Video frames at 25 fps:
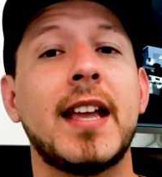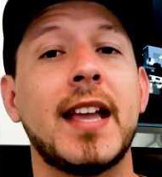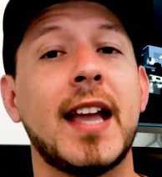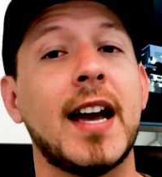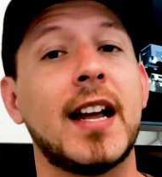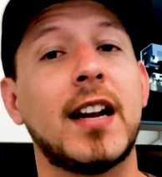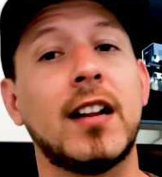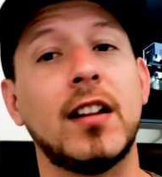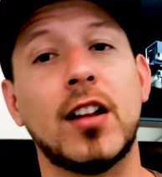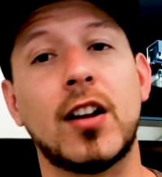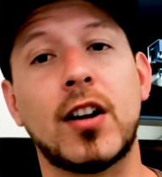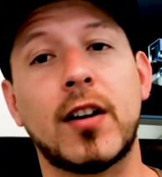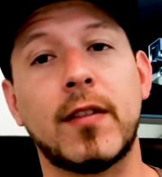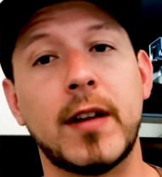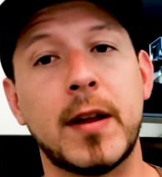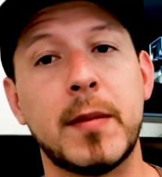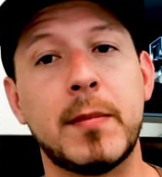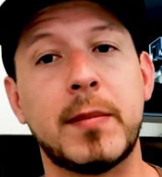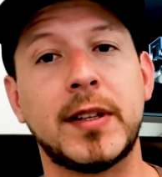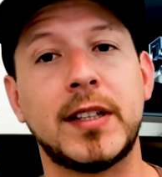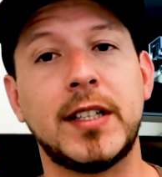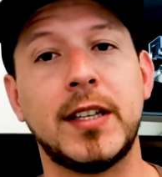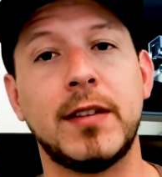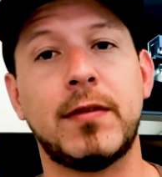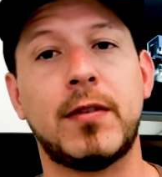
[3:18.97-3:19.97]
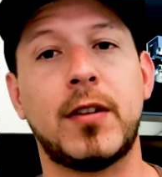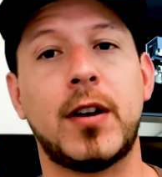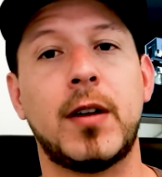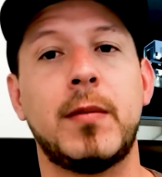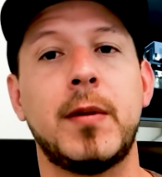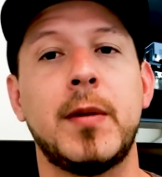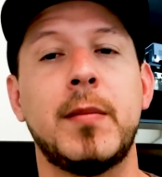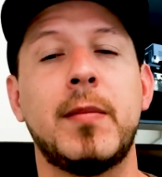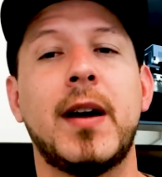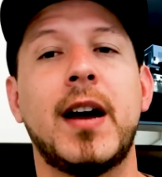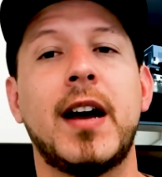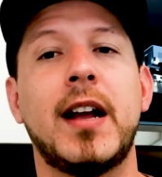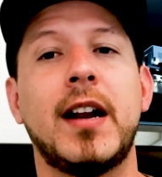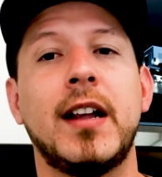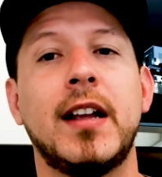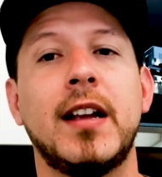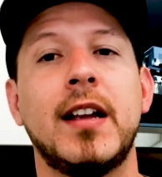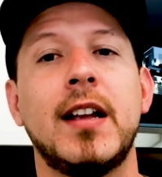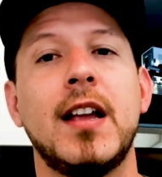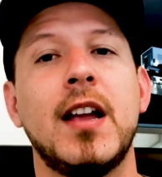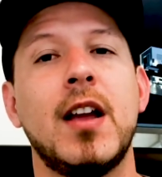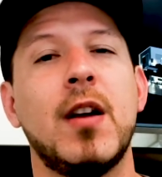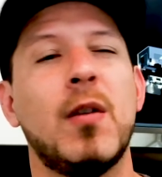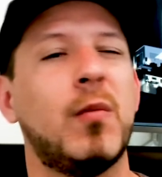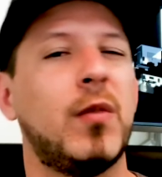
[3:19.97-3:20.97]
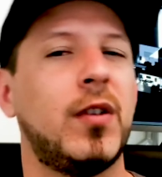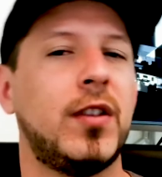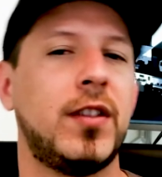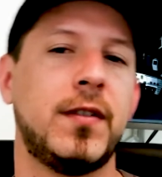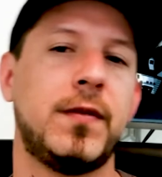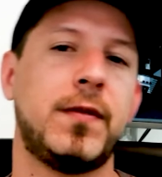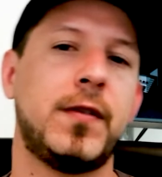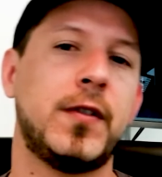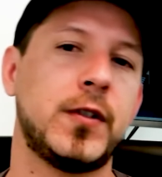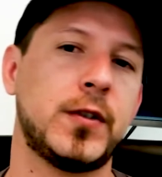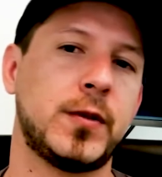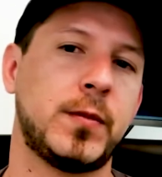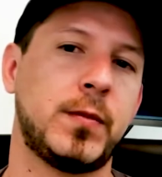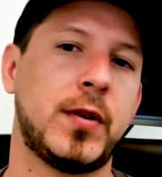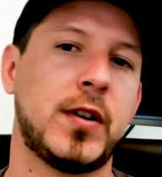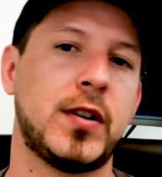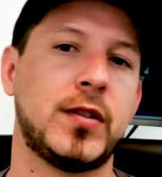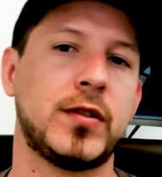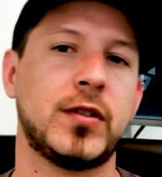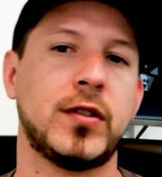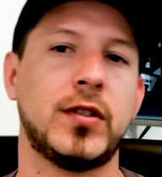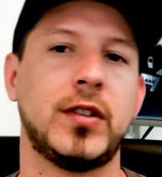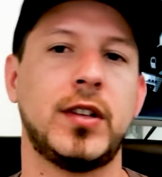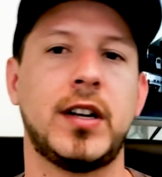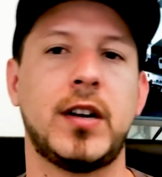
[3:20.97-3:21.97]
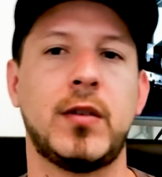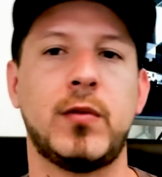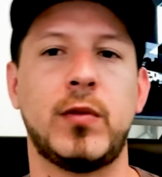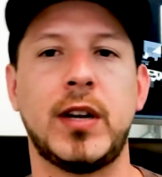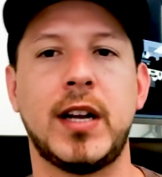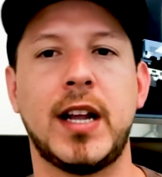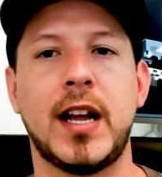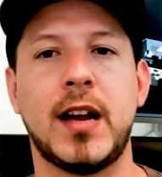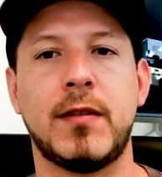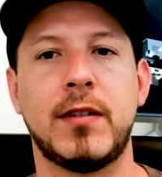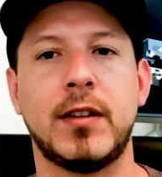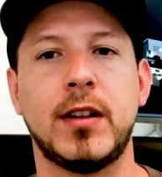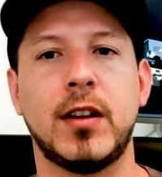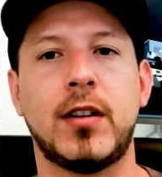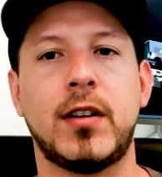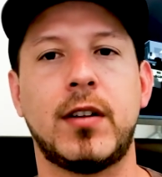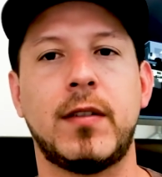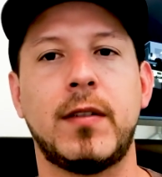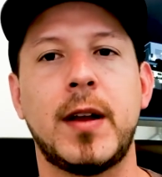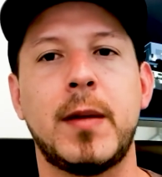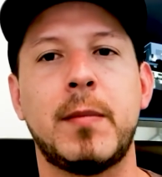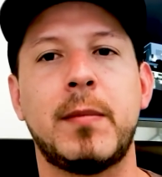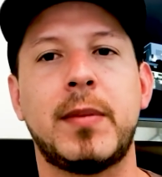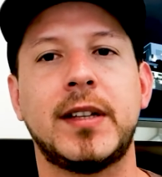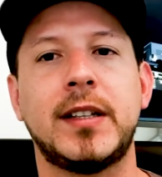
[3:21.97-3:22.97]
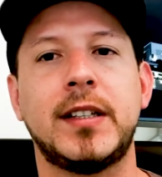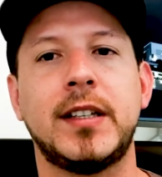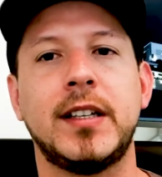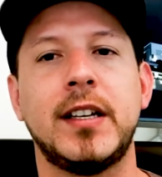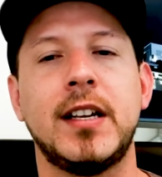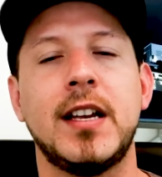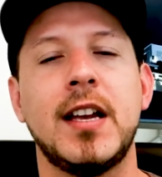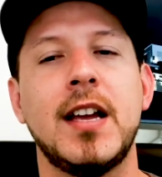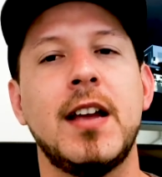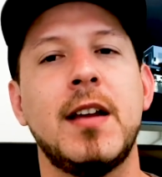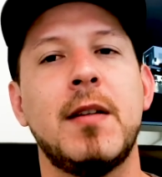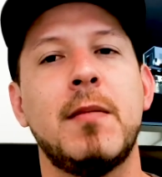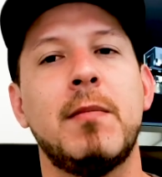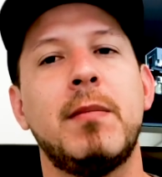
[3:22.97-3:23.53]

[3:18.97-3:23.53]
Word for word: He had a lot of empathy for everybody, where the first person didn't really have a lot of empathy